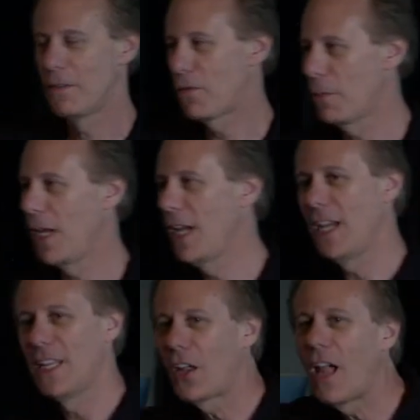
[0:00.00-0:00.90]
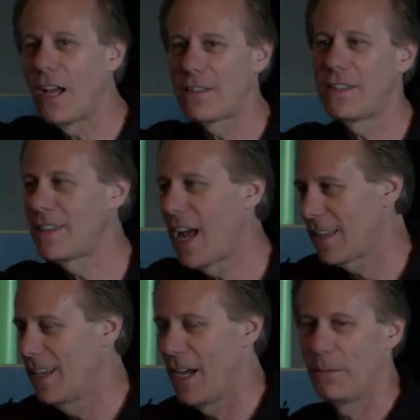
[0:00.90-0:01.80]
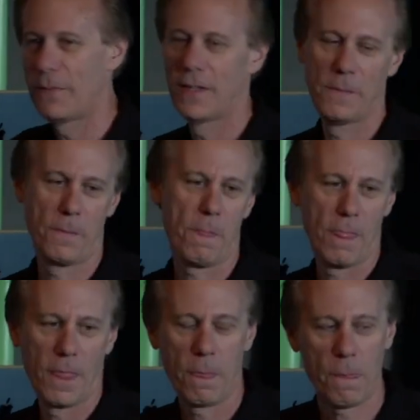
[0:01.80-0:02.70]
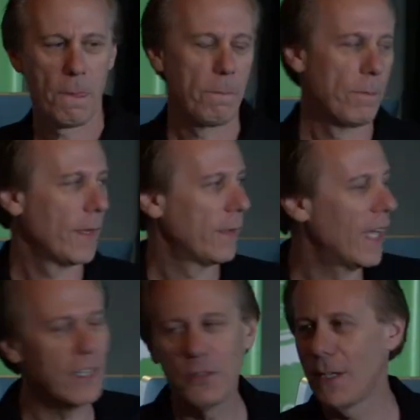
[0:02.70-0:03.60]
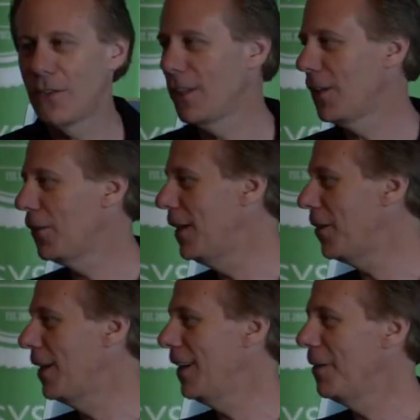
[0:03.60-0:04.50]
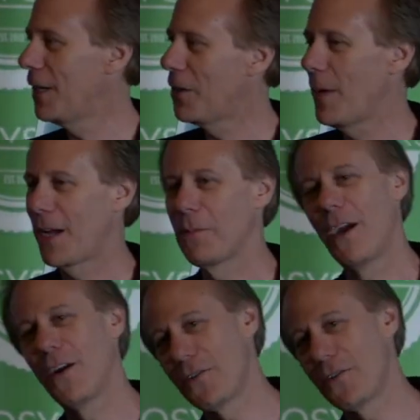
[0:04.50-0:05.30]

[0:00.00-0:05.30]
for me, in the closet, stacked up. Can I do my dirty little secret here? I'm going to go back in my hard